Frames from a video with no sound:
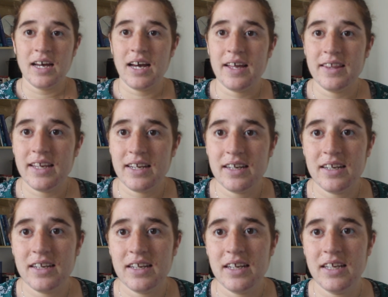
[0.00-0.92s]
And
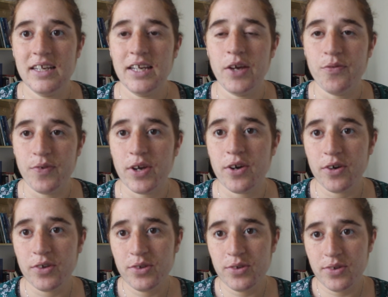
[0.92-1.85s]
then if we
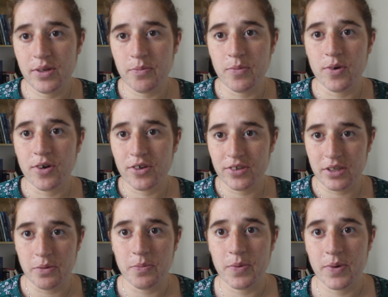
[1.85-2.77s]
go to the more
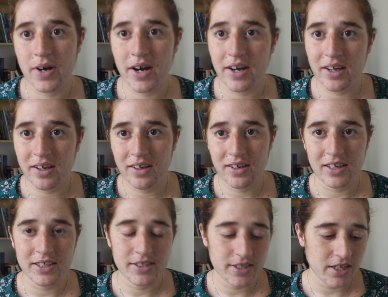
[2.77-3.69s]
contemporary
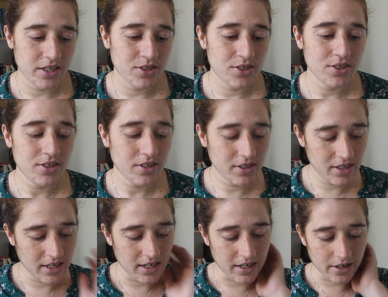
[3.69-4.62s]
literature,
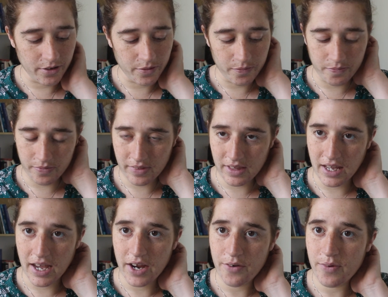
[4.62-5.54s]

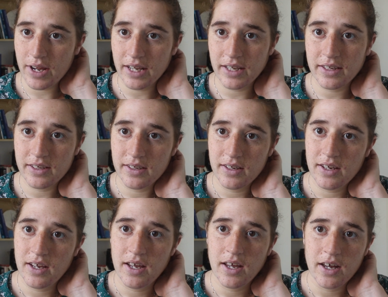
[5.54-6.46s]
I read,
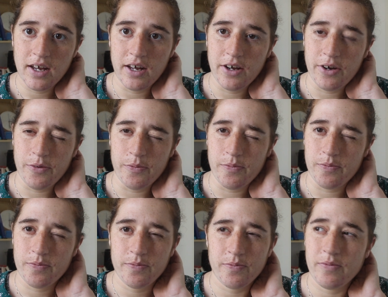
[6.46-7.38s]

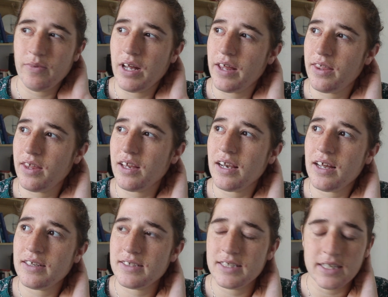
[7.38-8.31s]
I think
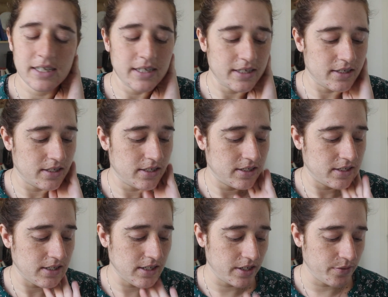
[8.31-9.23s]
last year,
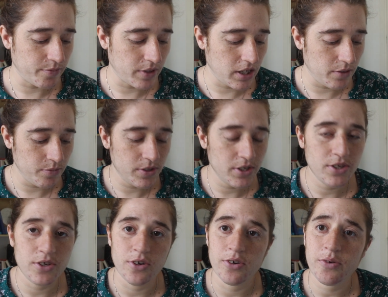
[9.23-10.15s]
Kim
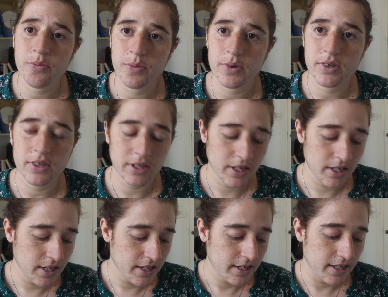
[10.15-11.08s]
Ji-young, born
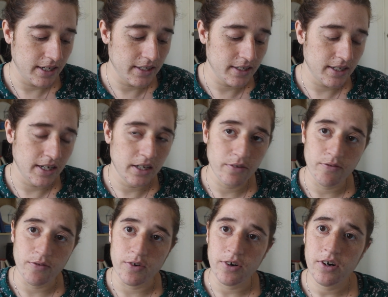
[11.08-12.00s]

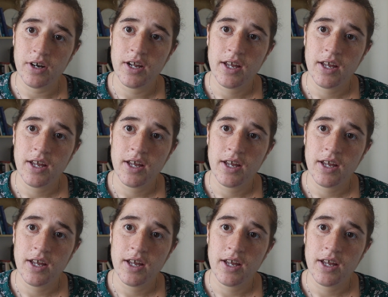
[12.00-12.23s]
1984,